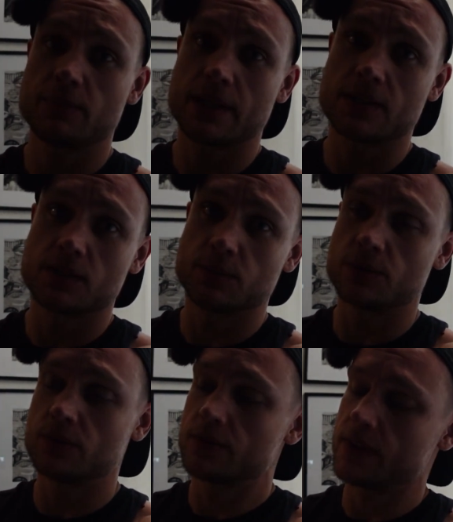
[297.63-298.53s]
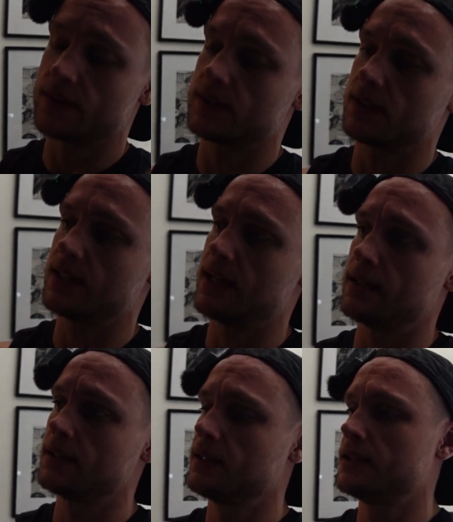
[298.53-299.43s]
possible, things like that.
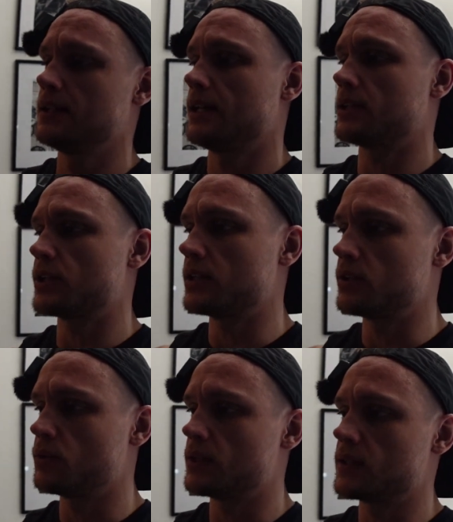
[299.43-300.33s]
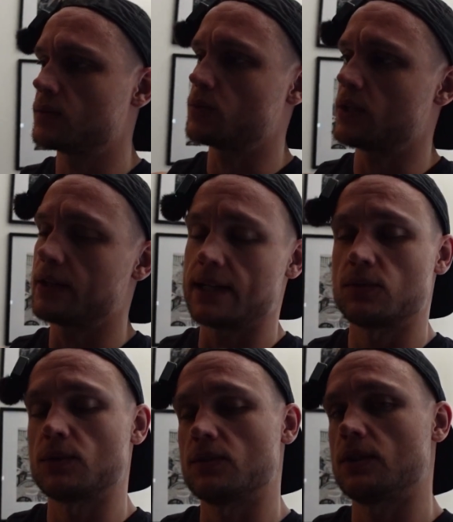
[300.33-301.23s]
I tried to do this with
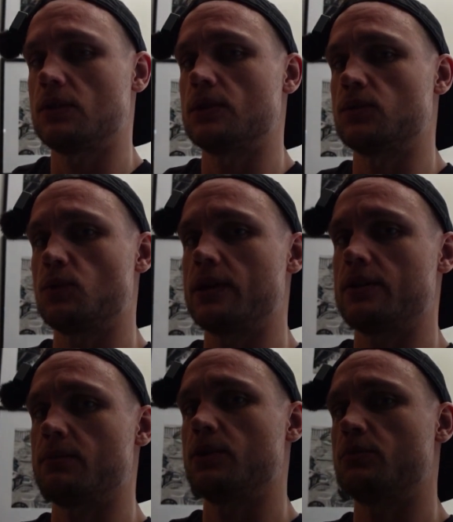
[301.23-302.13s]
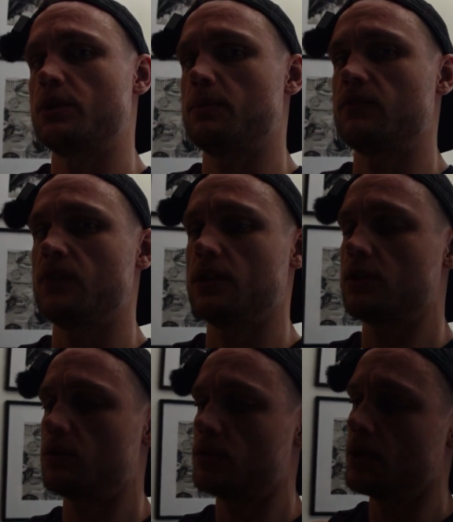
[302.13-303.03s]
last week's video as well, the meal prepping
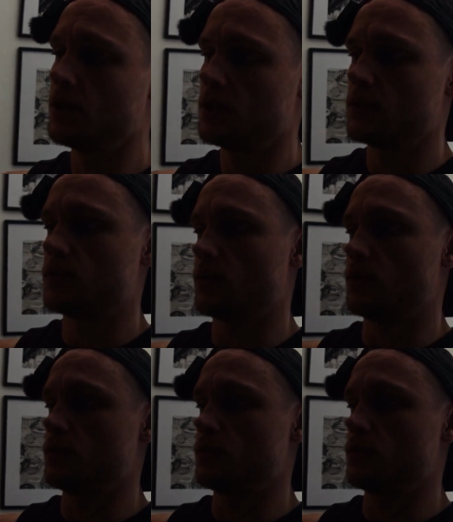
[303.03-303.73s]
video, so